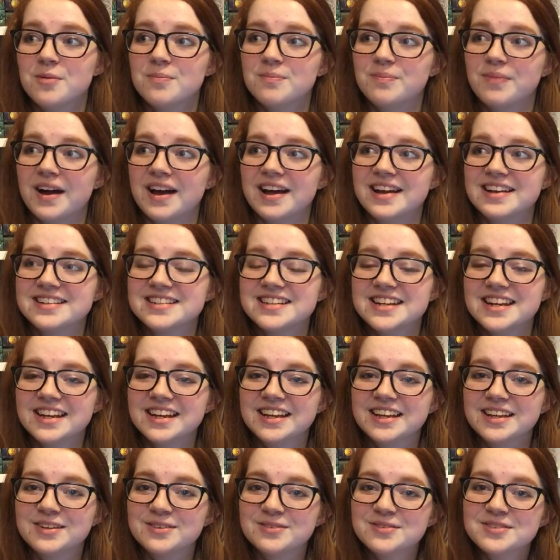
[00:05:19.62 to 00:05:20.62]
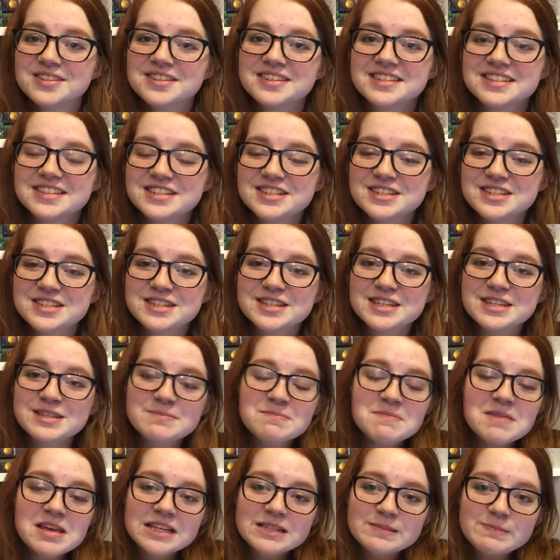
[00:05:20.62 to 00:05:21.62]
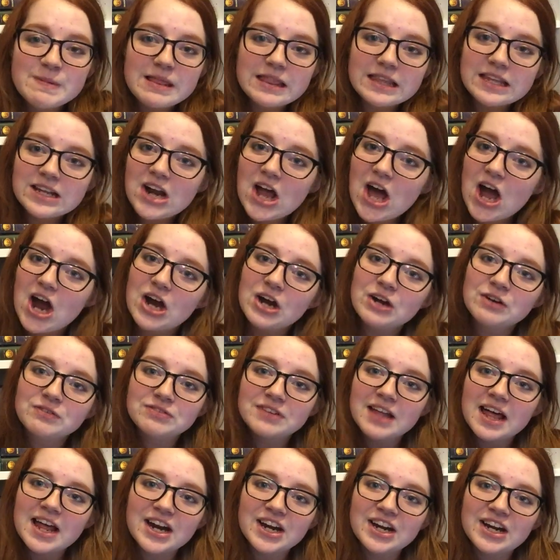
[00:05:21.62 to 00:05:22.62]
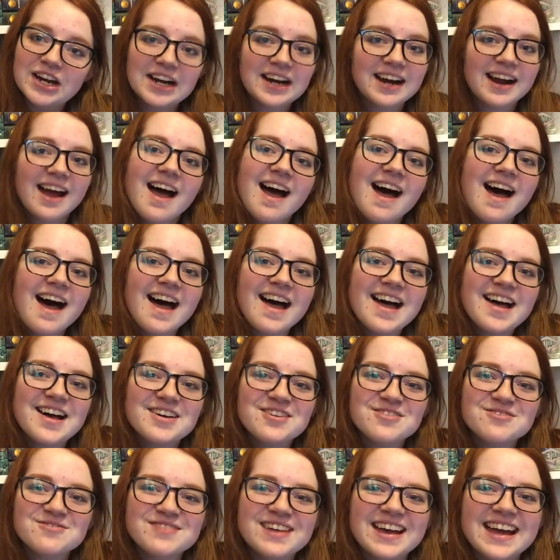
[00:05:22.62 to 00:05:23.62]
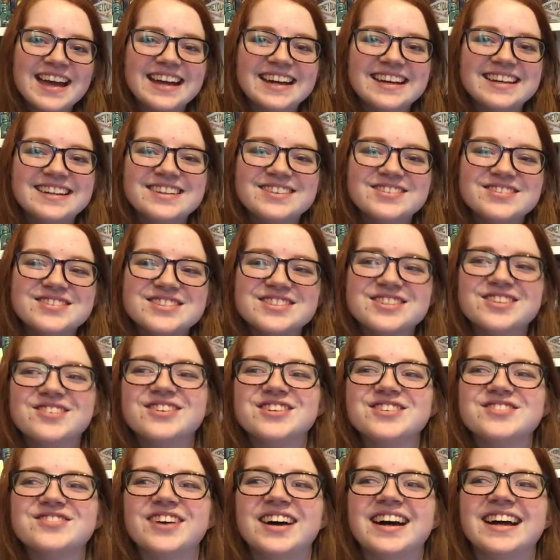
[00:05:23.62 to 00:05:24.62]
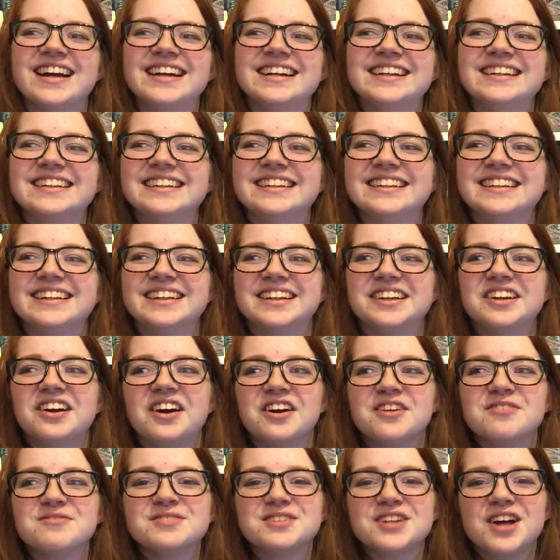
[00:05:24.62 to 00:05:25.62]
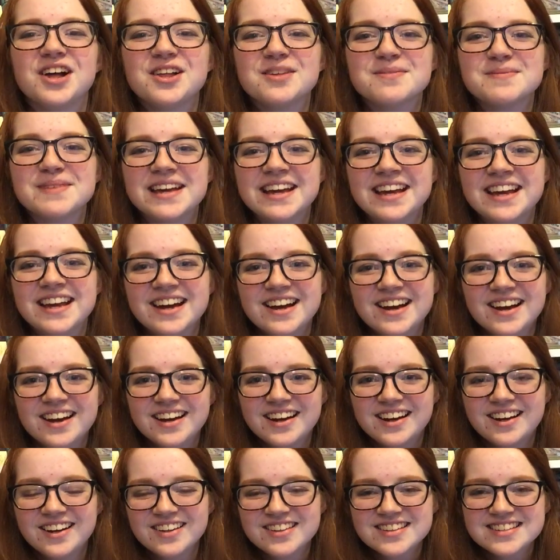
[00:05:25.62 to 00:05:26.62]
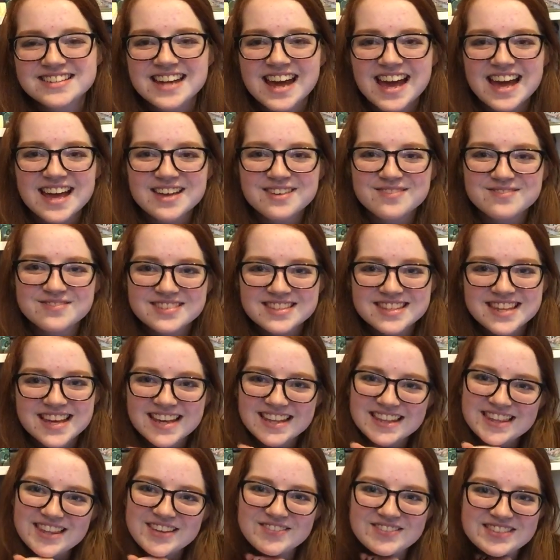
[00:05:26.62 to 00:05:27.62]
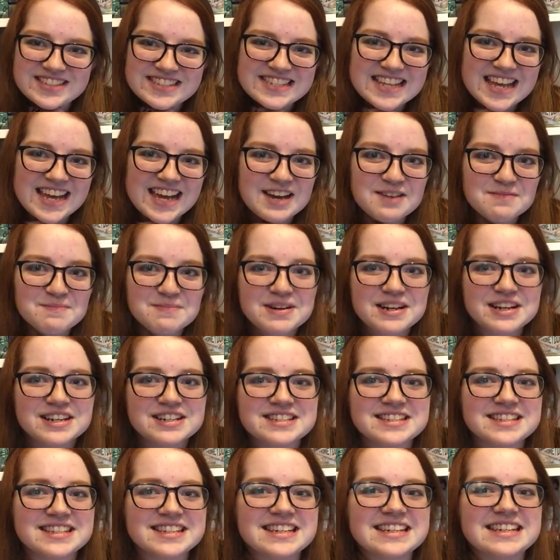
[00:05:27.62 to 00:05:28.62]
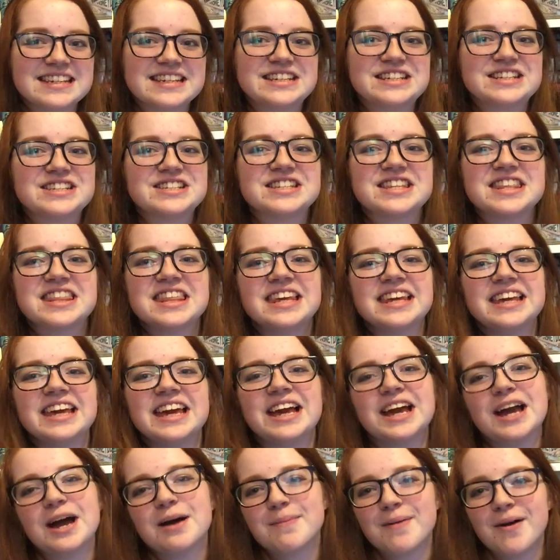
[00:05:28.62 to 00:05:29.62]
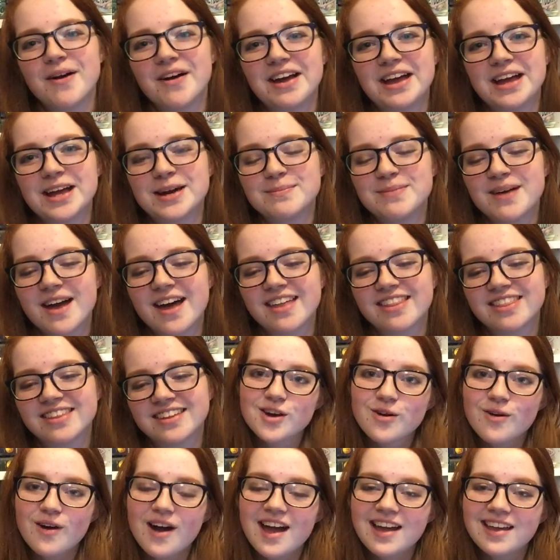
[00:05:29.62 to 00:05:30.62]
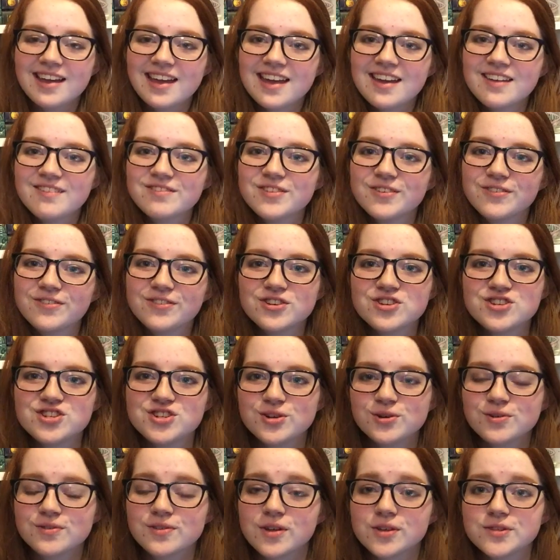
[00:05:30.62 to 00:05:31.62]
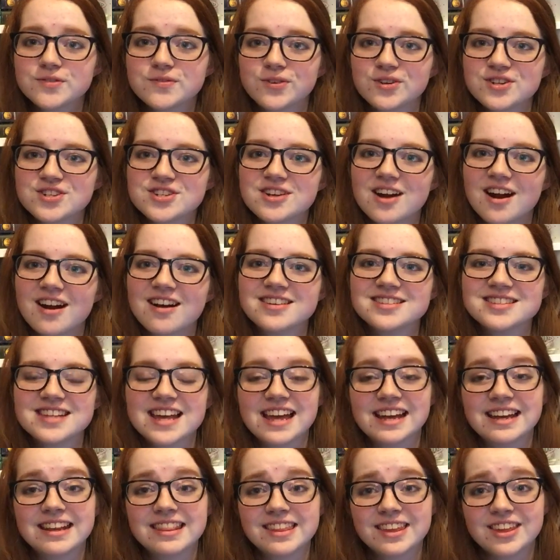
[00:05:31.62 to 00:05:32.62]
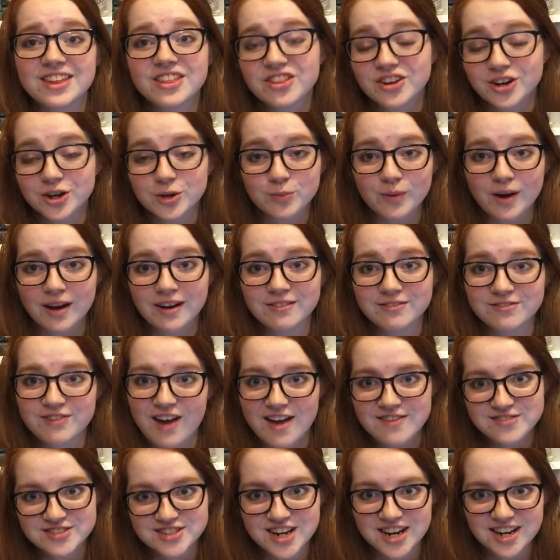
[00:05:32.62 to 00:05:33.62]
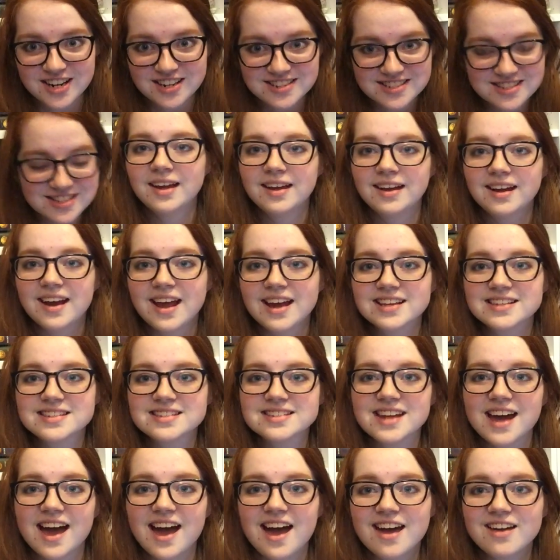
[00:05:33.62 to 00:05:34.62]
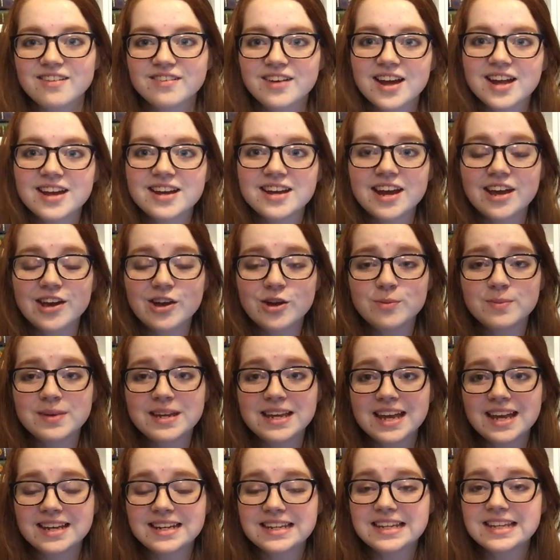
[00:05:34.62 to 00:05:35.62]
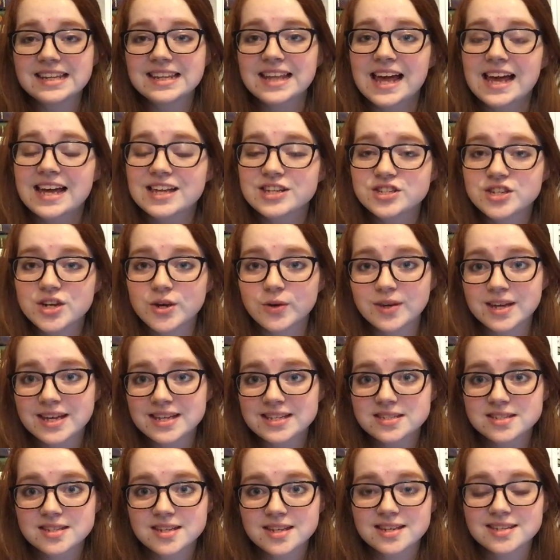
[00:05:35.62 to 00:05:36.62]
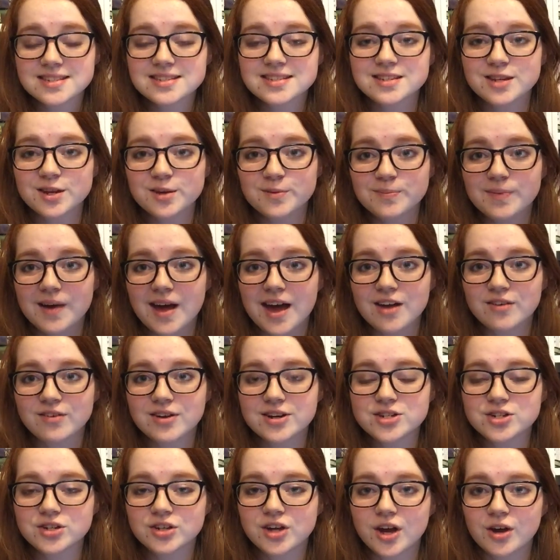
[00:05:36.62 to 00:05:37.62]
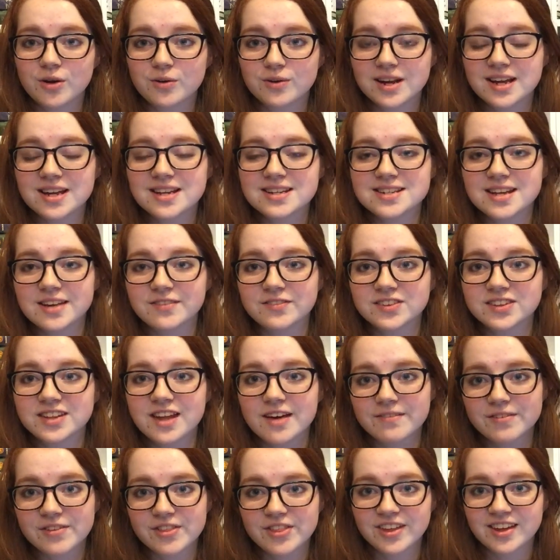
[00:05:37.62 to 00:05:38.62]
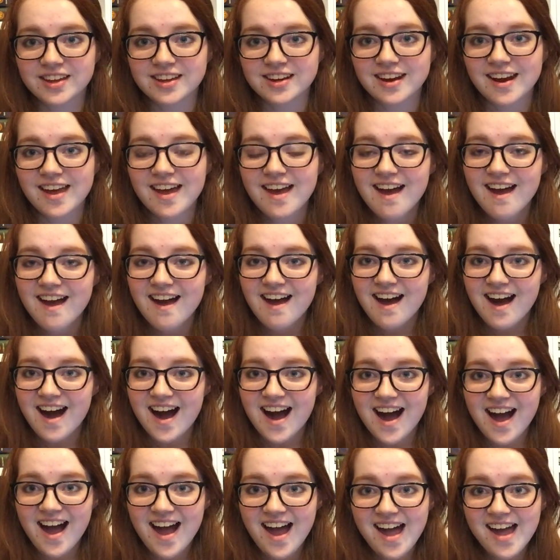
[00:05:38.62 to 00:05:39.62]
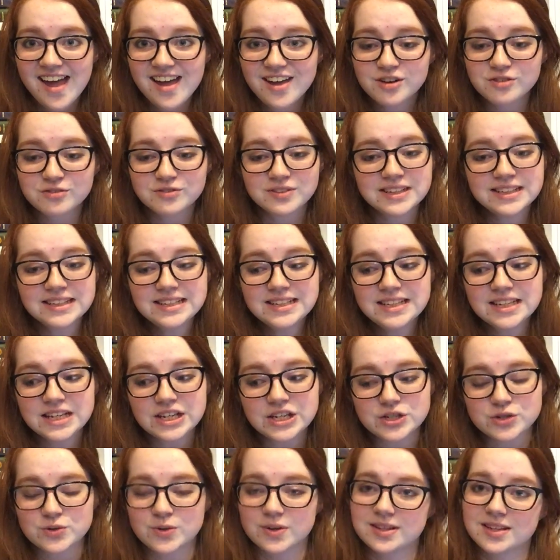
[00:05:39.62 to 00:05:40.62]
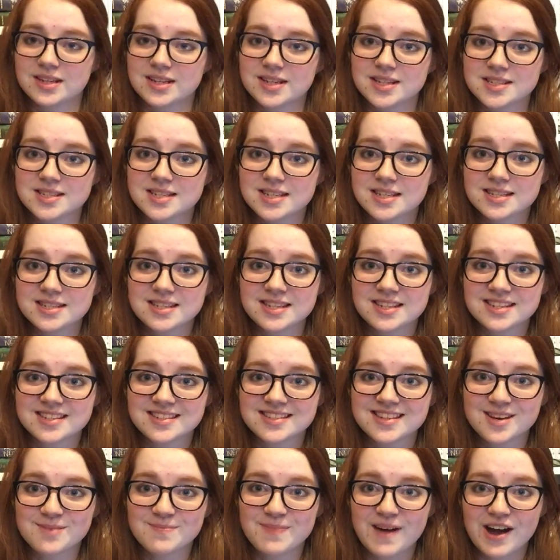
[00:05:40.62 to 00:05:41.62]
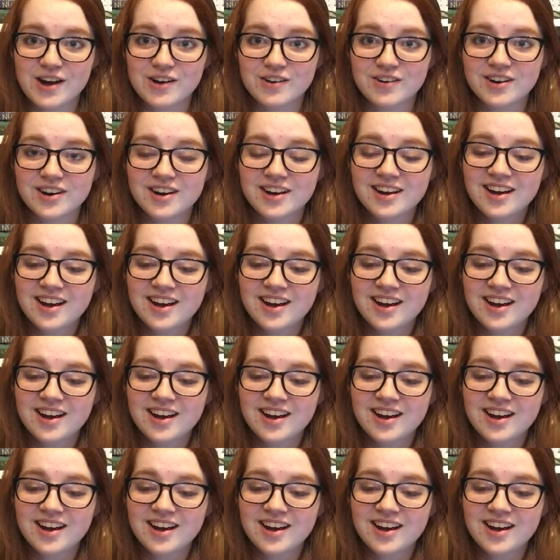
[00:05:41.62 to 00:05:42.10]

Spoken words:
but it was just, it makes my little heart flutter. And it was so much fun in Crown of Ptolemy, all the times that we saw Percy just thinking about Annabeth. So I gave the first two of those 4 stars and the third one 5 stars. Next, I read Naomi and Eli's No Kiss List by Rachel Cohn and David Levithan. I really enjoyed this. This is about